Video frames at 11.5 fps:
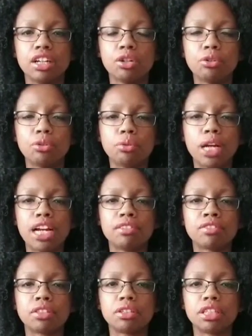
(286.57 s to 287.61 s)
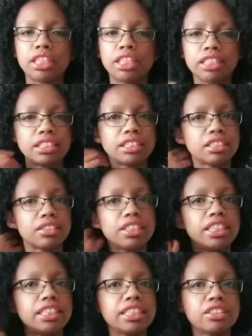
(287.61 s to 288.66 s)
whoever is
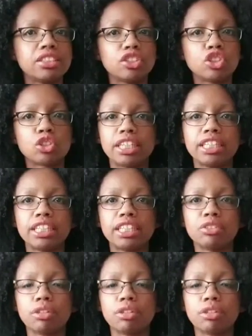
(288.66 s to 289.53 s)
leading the training,